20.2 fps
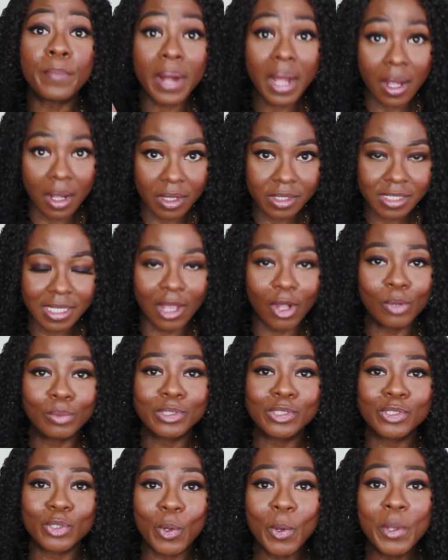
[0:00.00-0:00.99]
but I'll be
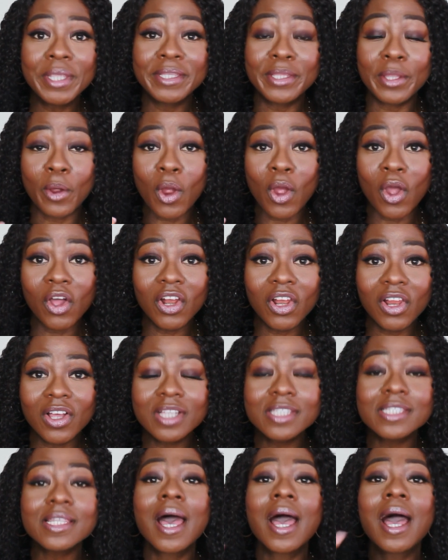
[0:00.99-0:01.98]
showing you the
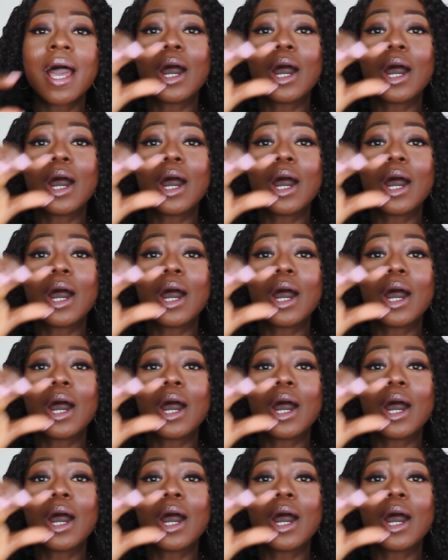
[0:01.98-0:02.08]
colors.